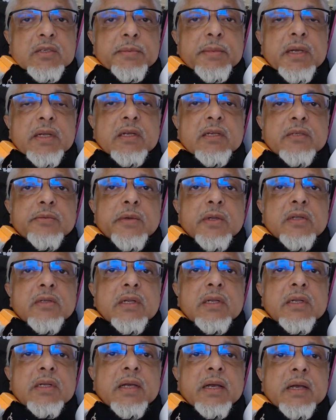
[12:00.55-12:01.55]
So may Allah subhanahu wa
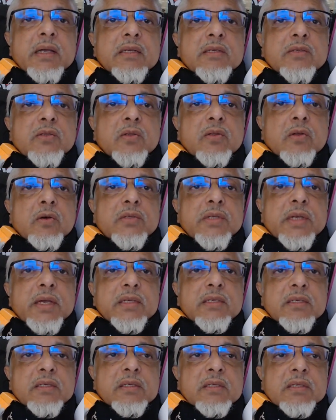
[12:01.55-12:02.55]
ta'ala guide us to those
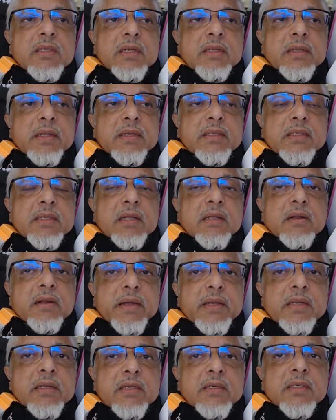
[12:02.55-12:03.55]
actions and deeds that are
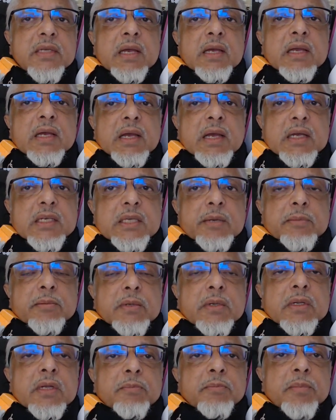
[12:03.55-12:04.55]
righteous,
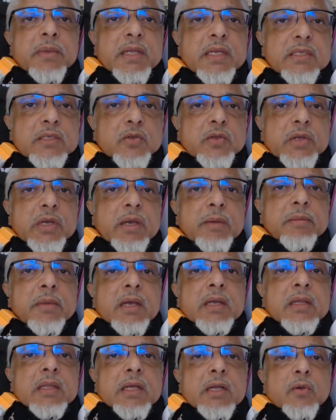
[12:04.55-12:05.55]
acceptable, and pleasing to Him,
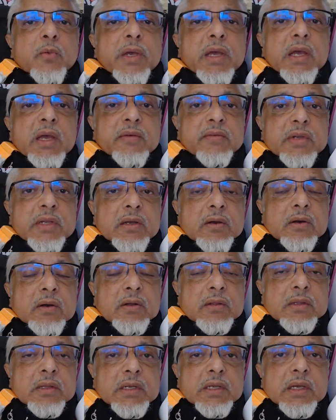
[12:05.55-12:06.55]
that will weigh heavily
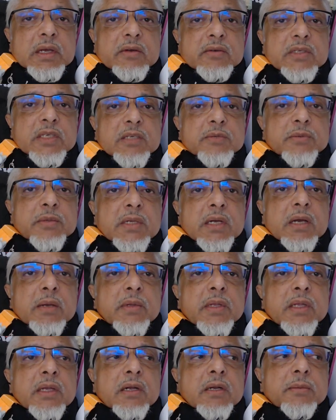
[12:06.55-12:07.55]
on the day of judgment.
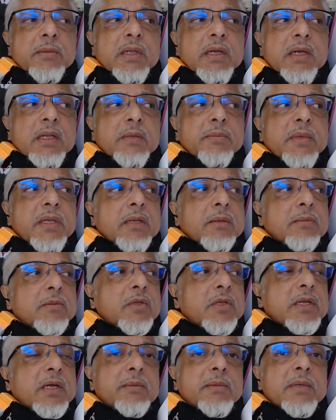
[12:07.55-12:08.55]
Ameen. Yaa Rabb-al-Aa'la'meen.
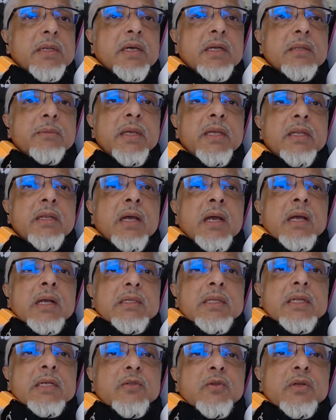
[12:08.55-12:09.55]
Alhamdulillah Rabbil-Alameen.
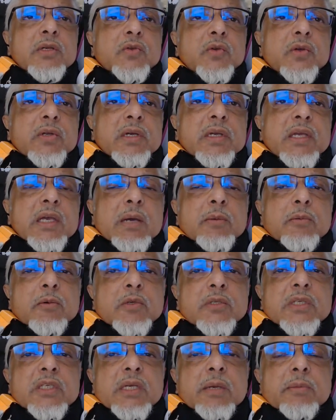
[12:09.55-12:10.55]
Let's look at Surah Qiyamah,
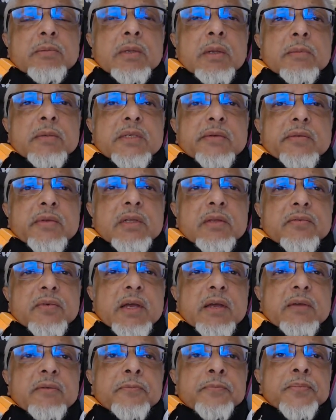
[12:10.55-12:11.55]
which is chapter number
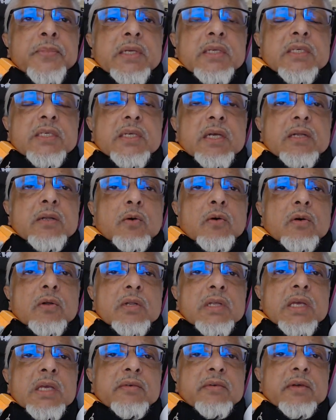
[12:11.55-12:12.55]
75. Shun
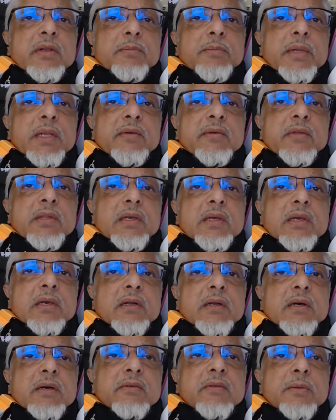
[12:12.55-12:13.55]
all evil. Believe in the
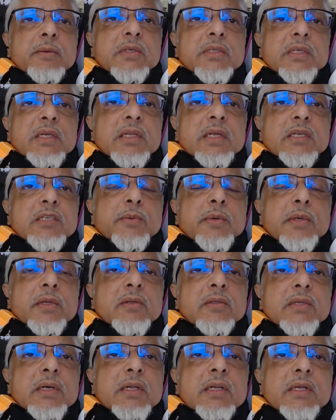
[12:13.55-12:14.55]
hereafter, because Allah
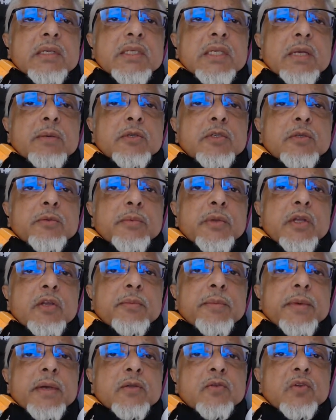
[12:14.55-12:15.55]
subhanahu wa ta'ala is able to bring
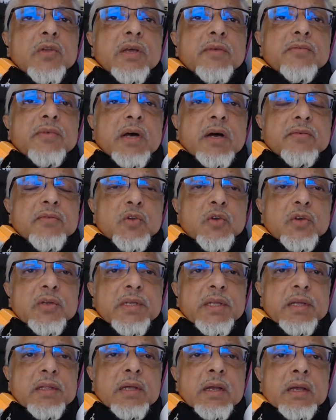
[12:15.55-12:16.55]
you back to life after your
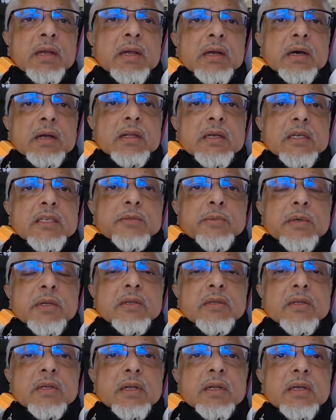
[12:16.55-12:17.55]
death. Allah subhanahu
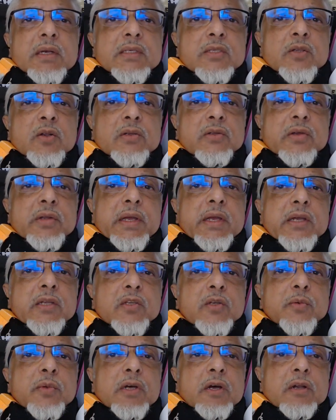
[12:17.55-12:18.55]
wa ta'ala is not
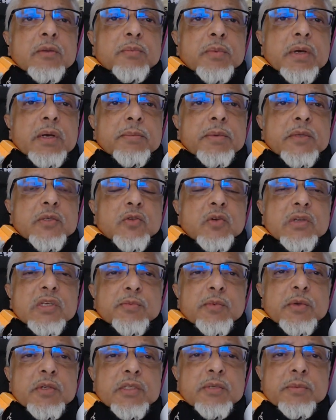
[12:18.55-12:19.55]
created without purpose or
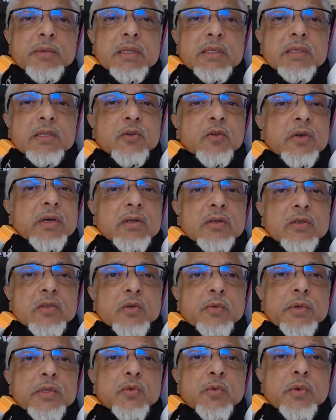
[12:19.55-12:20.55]
responsibility. You cannot
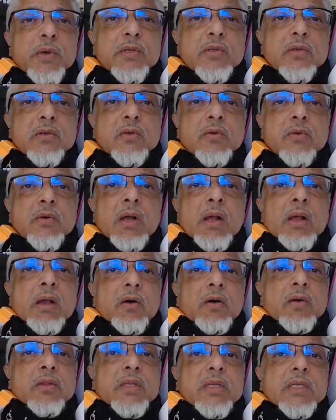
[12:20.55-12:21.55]
do what you want to do.
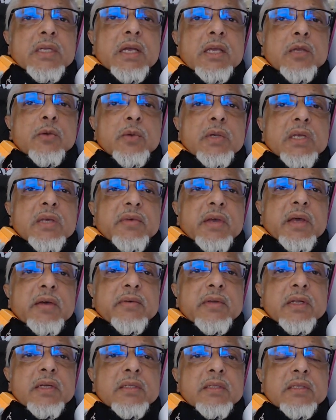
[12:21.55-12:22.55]
On the day you will give
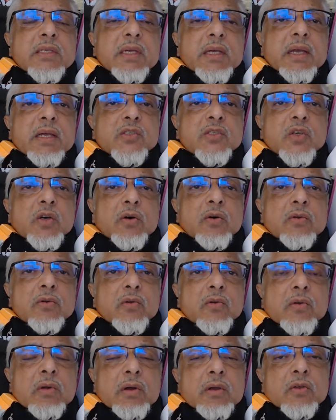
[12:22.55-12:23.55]
evidence against your own
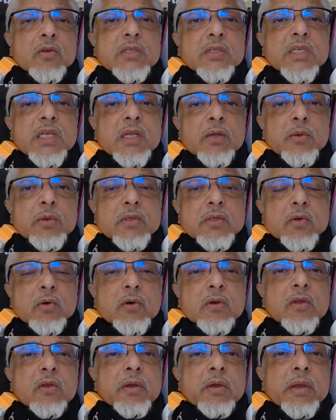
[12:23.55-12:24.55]
wrong. Your skin will
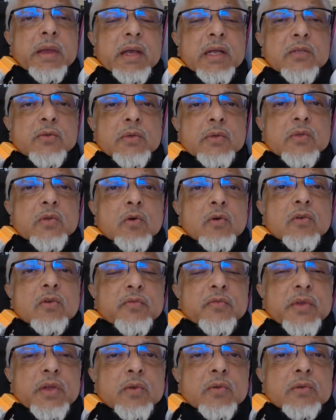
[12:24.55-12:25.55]
talk, your hands will talk,
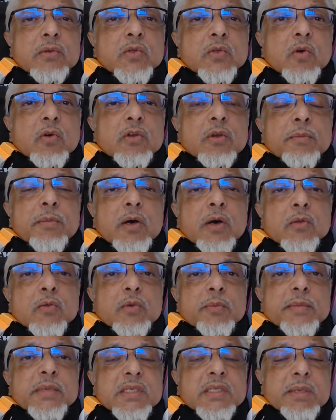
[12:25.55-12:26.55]
your feet will talk, your mouth
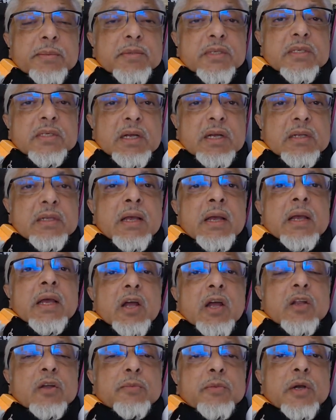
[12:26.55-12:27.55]
will be zipped shut,
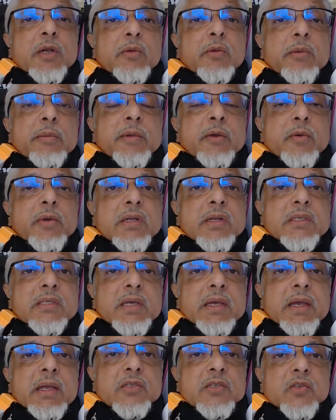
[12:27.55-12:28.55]
and your body will be witness
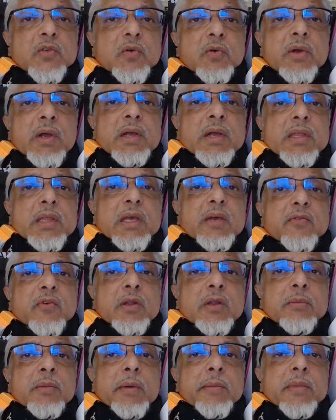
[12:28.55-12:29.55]
against you. Therefore,
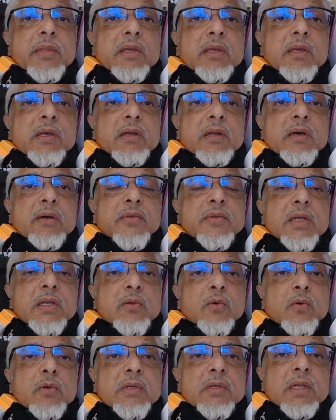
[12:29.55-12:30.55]
remember the hereafter
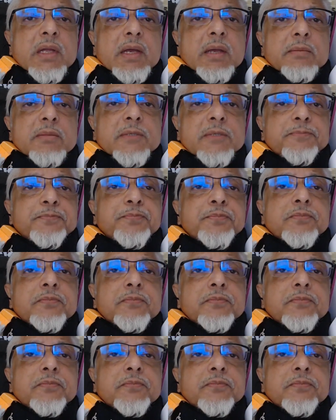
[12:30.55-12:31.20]
at all times.